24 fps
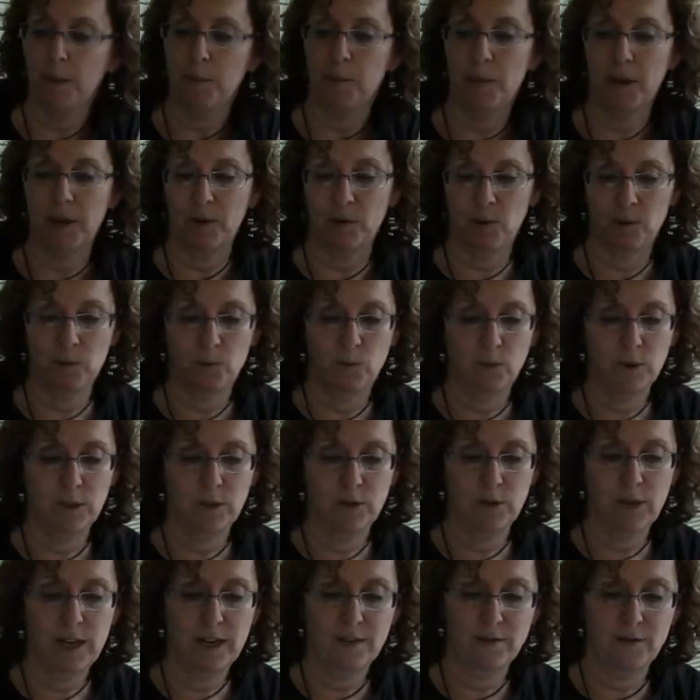but we
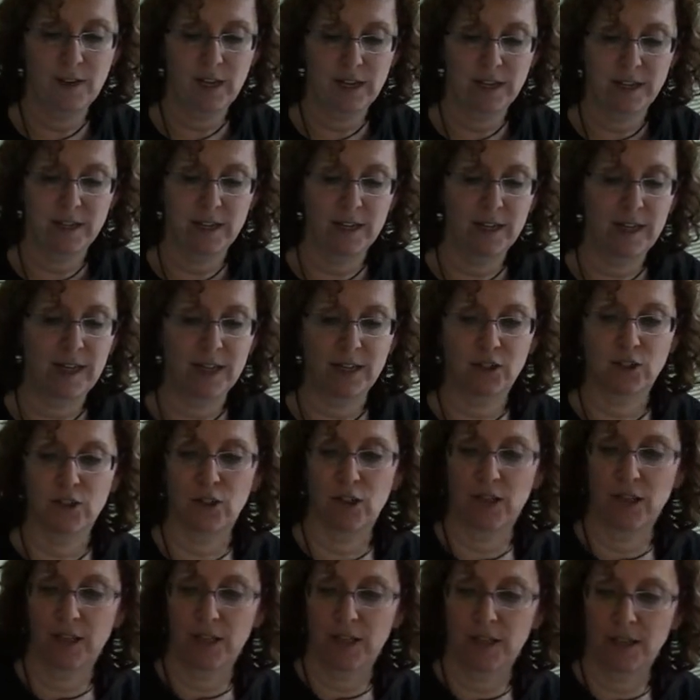don't have that
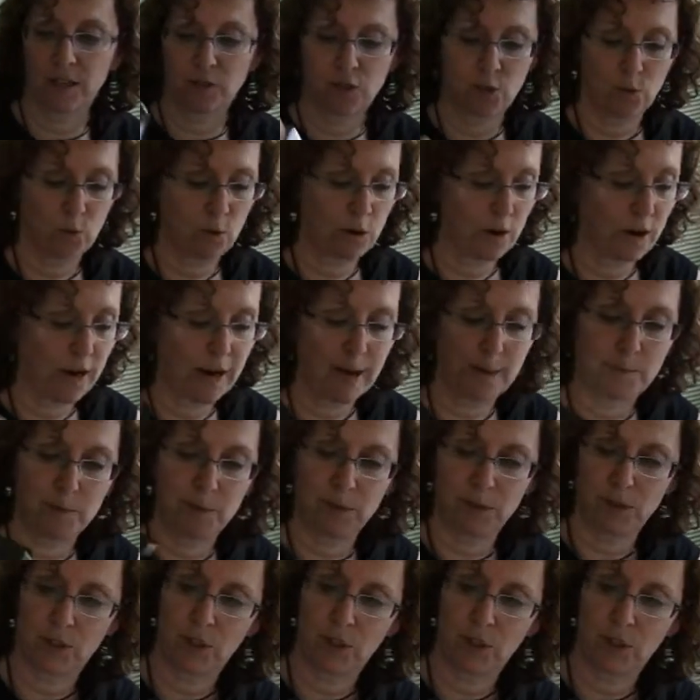connection into our Apple.